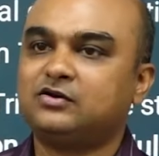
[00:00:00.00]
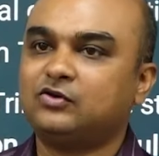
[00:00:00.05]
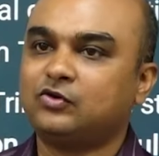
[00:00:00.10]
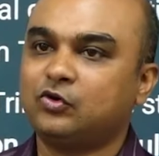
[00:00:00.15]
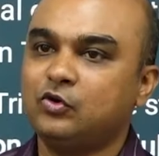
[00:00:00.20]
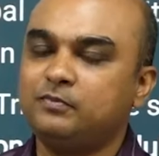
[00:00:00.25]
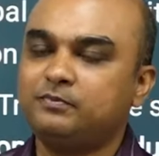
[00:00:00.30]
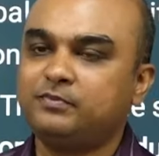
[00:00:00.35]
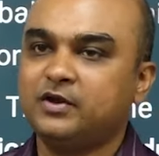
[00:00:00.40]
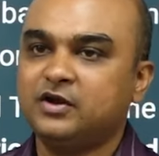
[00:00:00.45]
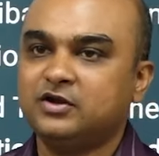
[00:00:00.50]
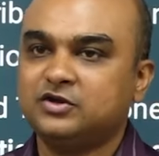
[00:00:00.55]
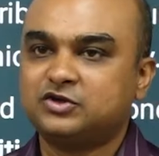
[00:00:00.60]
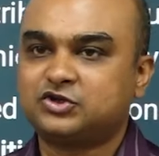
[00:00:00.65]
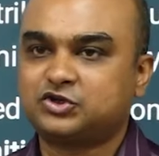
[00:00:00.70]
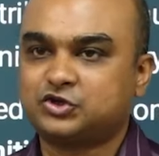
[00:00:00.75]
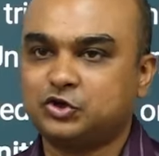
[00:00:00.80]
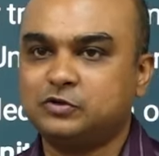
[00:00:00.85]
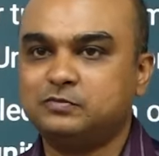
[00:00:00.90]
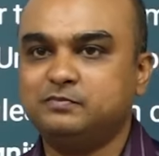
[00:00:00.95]
group
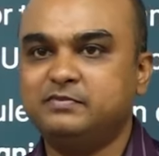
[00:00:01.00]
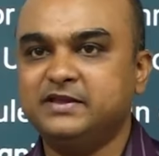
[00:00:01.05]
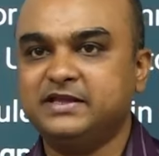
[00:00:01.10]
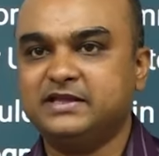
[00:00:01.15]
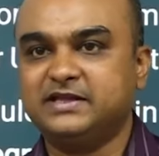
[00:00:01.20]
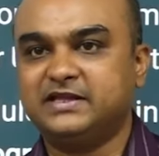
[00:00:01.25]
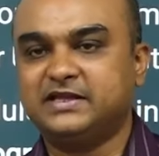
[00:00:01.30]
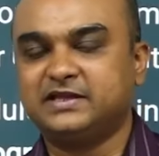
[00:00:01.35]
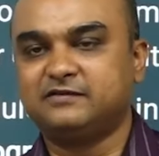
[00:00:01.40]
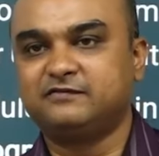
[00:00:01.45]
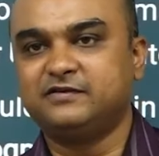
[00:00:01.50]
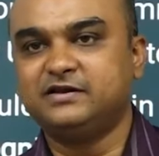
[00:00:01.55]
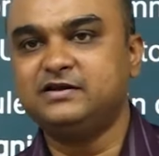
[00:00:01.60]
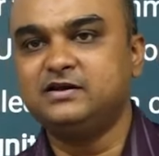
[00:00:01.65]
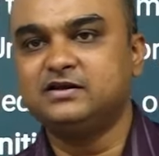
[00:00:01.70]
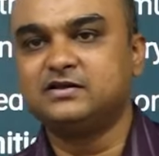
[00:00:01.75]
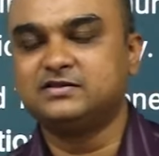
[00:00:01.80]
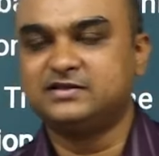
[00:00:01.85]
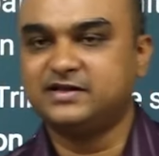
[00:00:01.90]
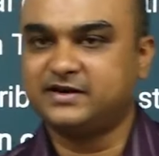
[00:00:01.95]
should be given
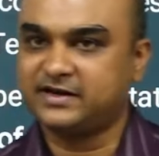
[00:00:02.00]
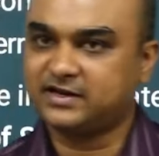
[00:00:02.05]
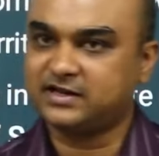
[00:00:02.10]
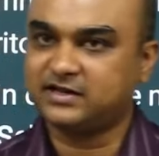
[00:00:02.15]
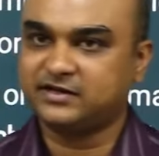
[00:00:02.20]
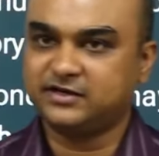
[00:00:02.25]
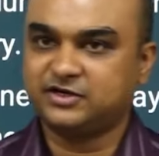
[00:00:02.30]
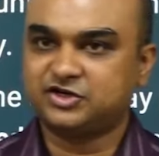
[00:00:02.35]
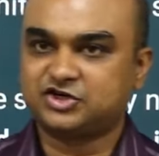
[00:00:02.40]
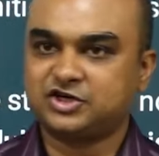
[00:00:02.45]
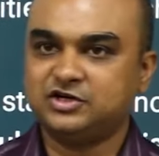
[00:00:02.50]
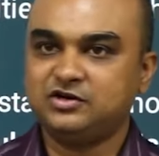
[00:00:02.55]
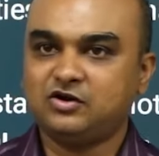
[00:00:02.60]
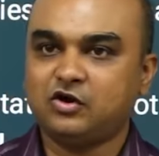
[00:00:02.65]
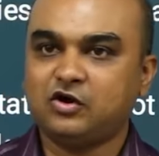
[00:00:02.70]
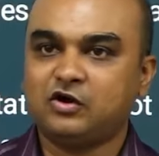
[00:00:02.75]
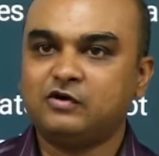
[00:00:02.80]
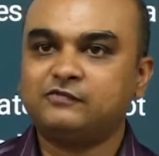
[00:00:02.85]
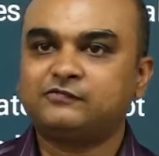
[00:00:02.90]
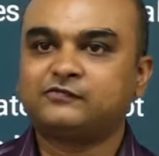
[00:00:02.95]
the recognition
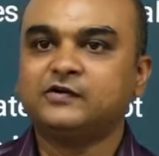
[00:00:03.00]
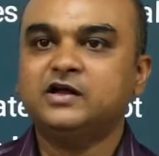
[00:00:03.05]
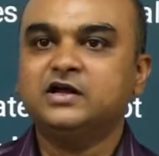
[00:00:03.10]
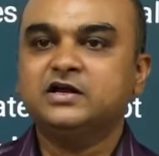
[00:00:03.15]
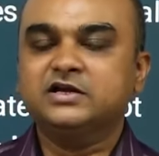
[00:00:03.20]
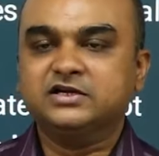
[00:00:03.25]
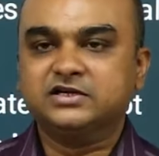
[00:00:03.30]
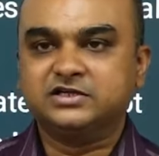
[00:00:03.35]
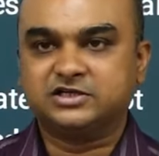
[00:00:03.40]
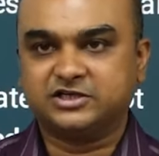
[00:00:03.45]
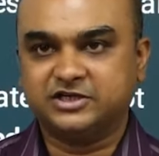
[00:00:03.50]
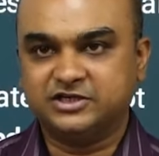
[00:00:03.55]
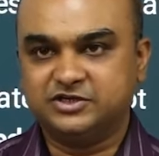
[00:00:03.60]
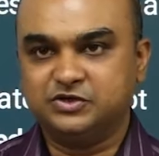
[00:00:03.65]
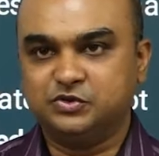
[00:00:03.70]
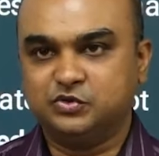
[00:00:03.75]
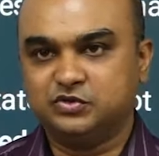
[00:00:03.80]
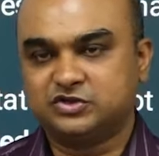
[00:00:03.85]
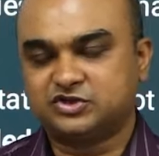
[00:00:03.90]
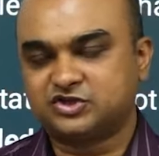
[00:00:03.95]
of
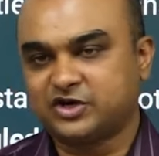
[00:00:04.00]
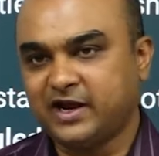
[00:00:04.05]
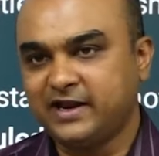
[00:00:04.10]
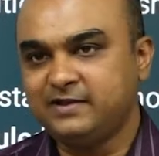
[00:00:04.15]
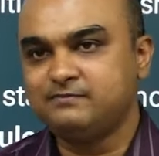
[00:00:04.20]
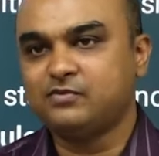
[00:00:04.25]
scheduled tribe